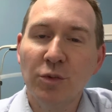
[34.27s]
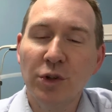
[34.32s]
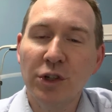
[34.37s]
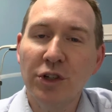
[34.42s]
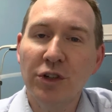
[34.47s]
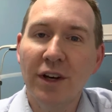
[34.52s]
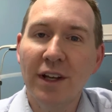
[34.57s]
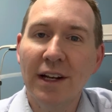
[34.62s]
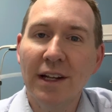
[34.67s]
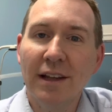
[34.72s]
where
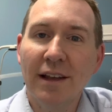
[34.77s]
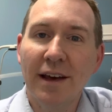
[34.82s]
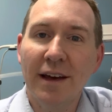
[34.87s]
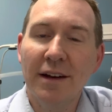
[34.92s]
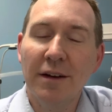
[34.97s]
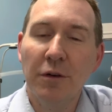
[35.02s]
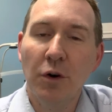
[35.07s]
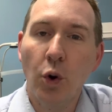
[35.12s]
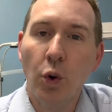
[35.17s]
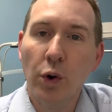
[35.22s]
you get a
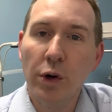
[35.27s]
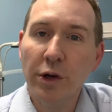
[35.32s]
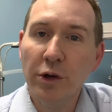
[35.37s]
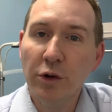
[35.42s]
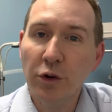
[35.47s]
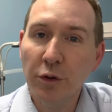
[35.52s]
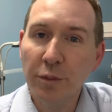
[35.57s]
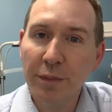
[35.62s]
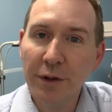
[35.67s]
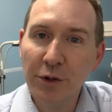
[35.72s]
lot of
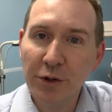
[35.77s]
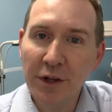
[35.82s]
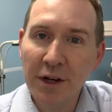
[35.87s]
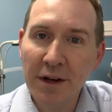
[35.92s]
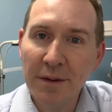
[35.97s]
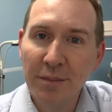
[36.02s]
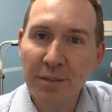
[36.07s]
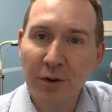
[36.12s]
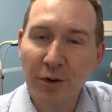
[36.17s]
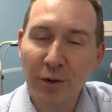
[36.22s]
oil
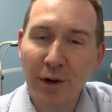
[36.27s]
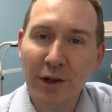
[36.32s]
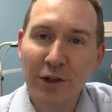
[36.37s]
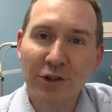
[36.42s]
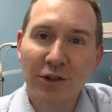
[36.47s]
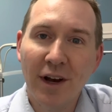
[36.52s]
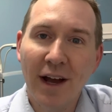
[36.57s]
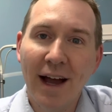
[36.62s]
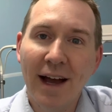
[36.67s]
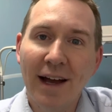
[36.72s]
buildup around
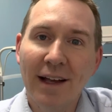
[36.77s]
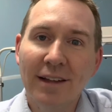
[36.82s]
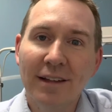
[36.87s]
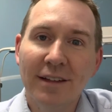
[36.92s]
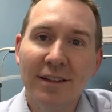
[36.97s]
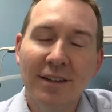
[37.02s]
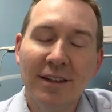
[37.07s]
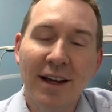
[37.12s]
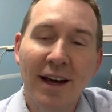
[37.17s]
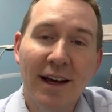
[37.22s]
your
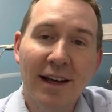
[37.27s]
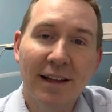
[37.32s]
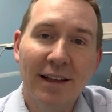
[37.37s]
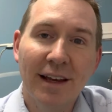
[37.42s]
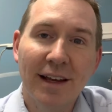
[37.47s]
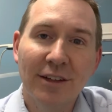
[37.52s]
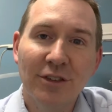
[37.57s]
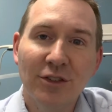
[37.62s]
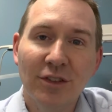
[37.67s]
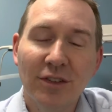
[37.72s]
eyelids and
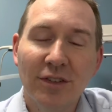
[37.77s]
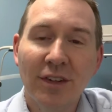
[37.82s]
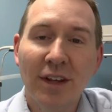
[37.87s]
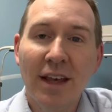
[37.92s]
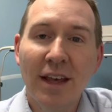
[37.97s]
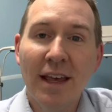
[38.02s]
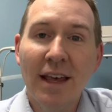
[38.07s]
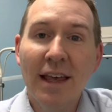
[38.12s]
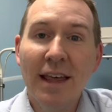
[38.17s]
eyelashes,